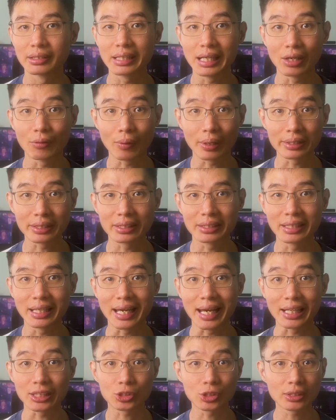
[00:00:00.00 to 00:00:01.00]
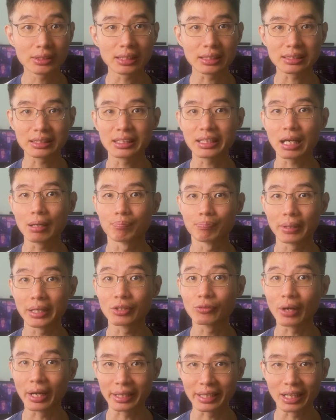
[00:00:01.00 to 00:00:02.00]
they are running their SG60
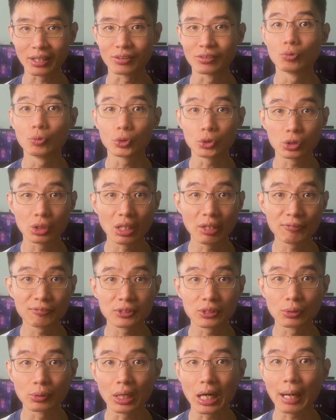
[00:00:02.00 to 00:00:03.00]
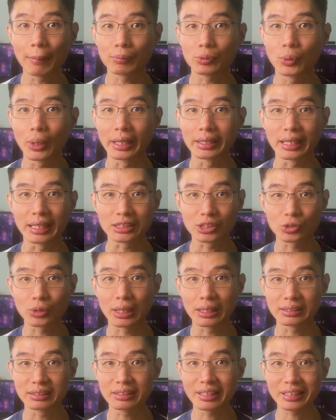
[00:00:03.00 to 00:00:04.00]
campaign right now, which gives you up to an
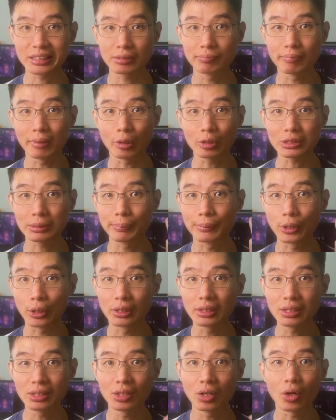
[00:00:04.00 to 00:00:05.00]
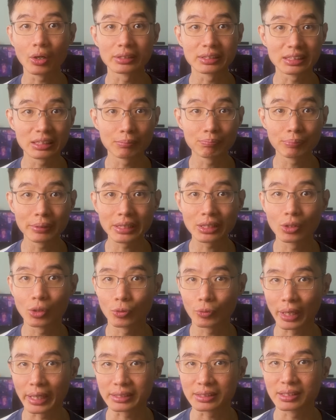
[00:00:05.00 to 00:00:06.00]
extra 6 miles per dollar on
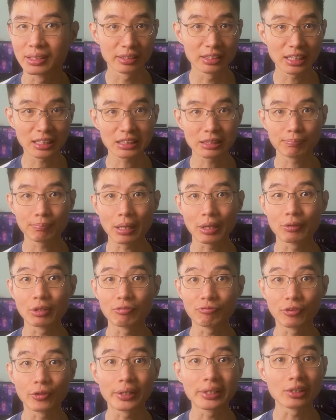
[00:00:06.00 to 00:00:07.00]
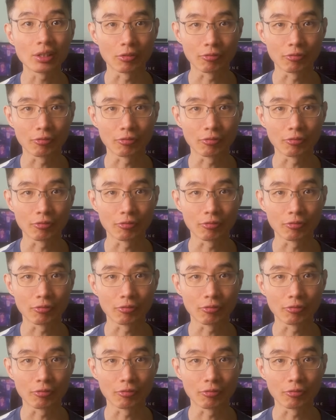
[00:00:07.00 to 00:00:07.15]
SimplyGo rides just by referring your